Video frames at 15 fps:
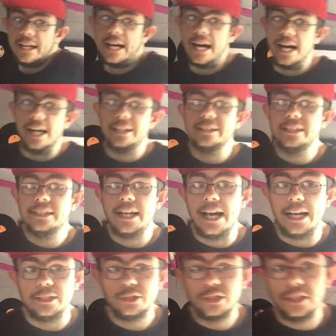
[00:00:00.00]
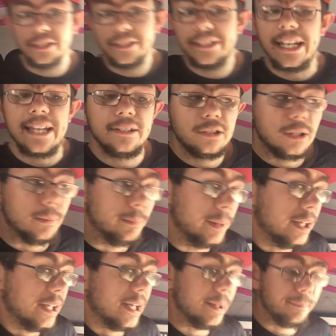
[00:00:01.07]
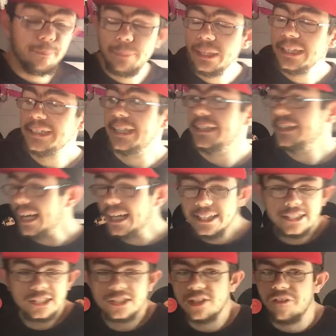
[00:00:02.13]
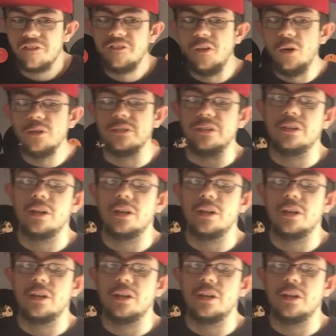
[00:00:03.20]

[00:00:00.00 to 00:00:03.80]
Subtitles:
and actually get them in beat. And that is the fun